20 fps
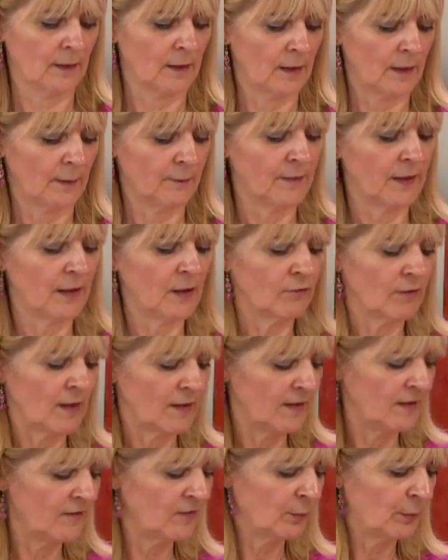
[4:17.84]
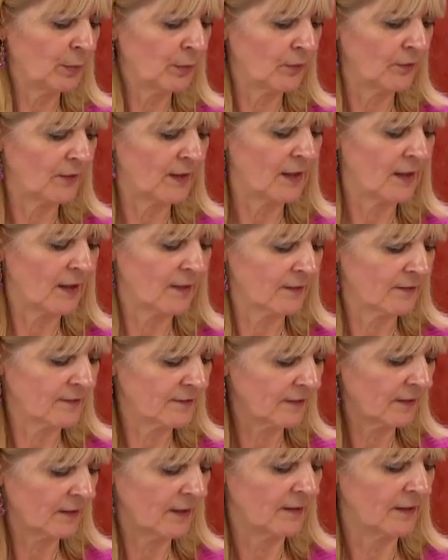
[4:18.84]
I'm now ready to put the other
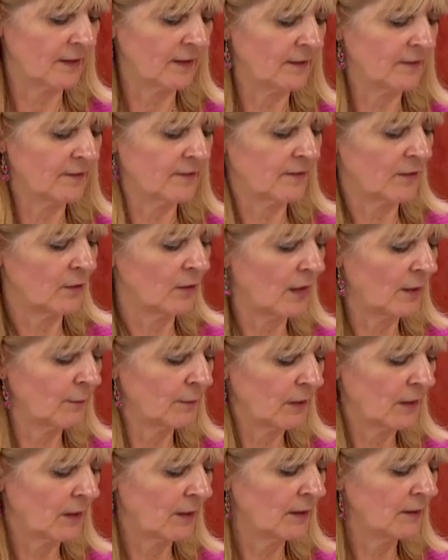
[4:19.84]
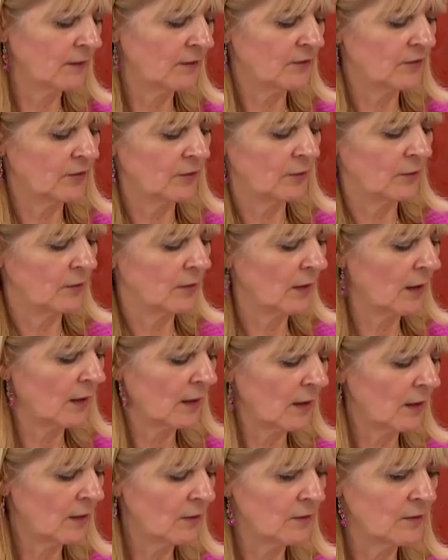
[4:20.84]
side in. So I'm going to
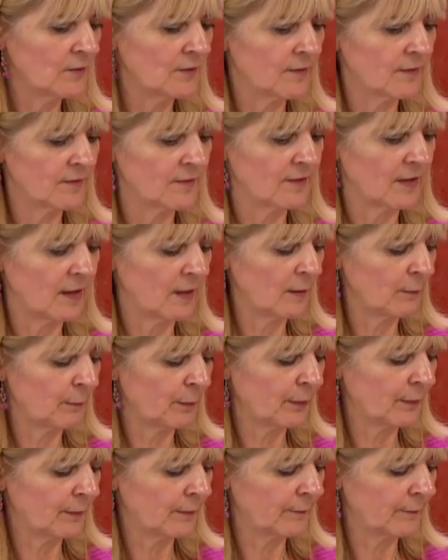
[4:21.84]
close the zip.